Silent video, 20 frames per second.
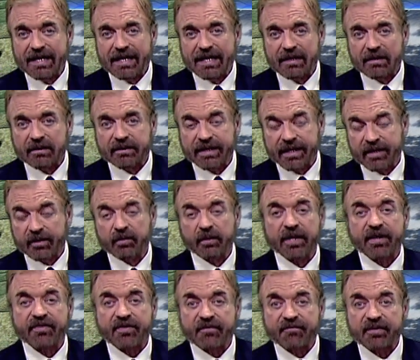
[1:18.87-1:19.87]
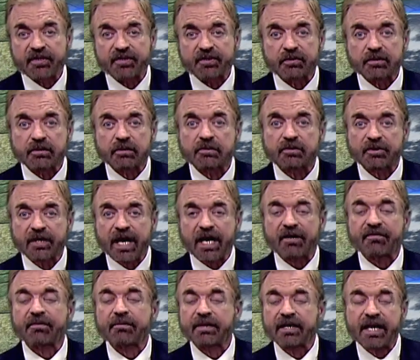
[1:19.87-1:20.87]
Now, taking a look at the official track
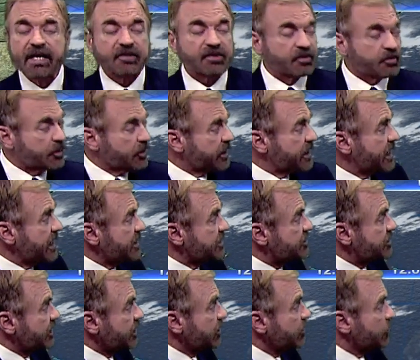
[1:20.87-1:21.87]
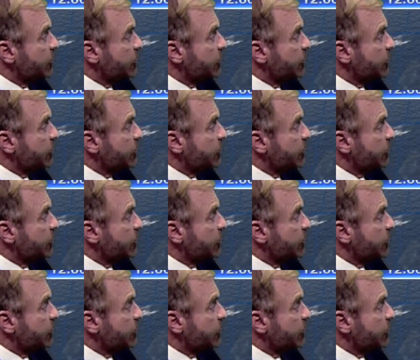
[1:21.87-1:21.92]
from the National Hurricane Center